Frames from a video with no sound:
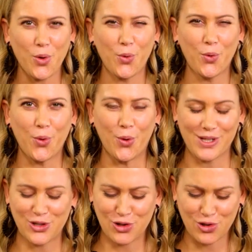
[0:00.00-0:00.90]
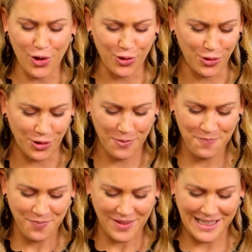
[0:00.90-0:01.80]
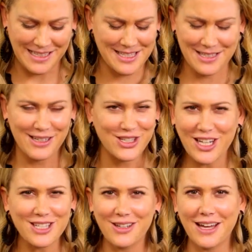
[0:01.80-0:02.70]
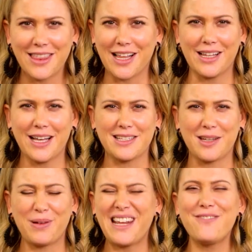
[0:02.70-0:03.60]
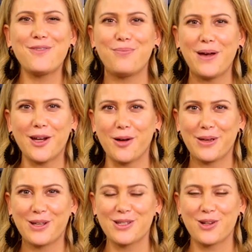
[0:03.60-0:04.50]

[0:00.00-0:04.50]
Oh, it's so good. It's just like the classic, but even better because